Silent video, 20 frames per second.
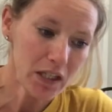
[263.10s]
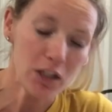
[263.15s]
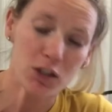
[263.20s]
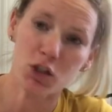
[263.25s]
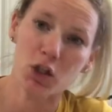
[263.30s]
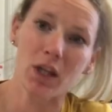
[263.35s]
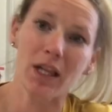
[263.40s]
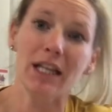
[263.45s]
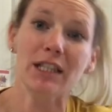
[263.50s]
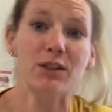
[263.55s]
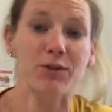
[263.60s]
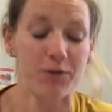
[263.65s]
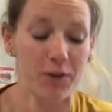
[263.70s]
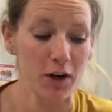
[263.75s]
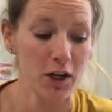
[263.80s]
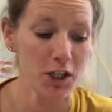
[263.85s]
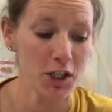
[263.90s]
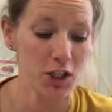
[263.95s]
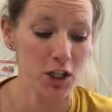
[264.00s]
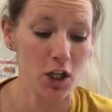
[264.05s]
So let's
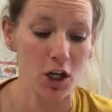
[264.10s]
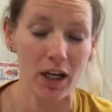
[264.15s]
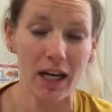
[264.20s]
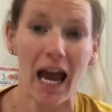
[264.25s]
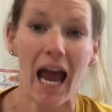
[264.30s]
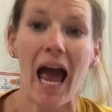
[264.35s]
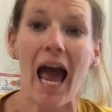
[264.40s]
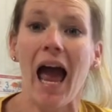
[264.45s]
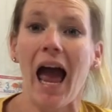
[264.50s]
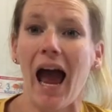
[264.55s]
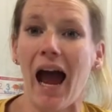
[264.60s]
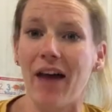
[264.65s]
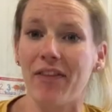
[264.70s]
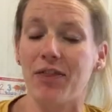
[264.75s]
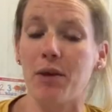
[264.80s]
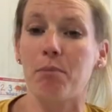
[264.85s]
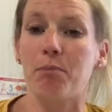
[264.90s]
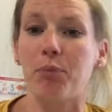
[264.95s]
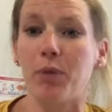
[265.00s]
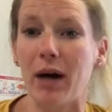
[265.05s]
first look at
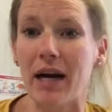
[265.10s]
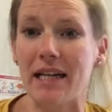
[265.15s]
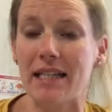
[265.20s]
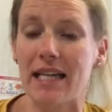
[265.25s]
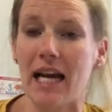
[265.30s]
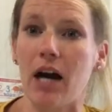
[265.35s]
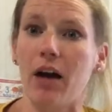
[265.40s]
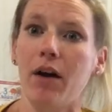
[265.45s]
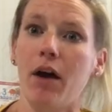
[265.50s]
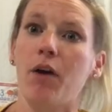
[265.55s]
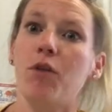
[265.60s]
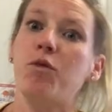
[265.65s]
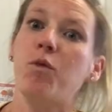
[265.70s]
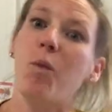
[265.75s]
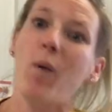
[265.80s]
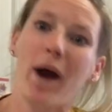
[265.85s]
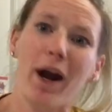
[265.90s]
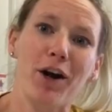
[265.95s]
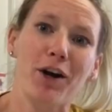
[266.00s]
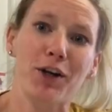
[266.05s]
the breakdown of
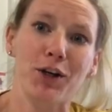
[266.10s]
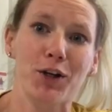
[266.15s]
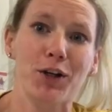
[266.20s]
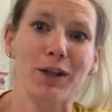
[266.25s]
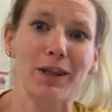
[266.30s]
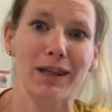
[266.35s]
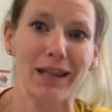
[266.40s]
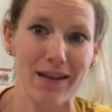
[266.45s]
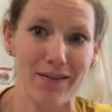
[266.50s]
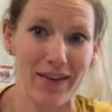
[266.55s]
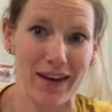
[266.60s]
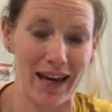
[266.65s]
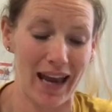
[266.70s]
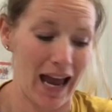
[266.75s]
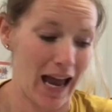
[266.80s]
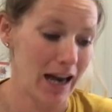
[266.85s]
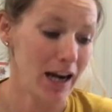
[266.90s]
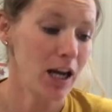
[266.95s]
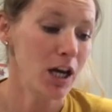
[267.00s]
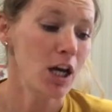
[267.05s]
where you're living
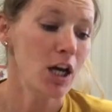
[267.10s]
at.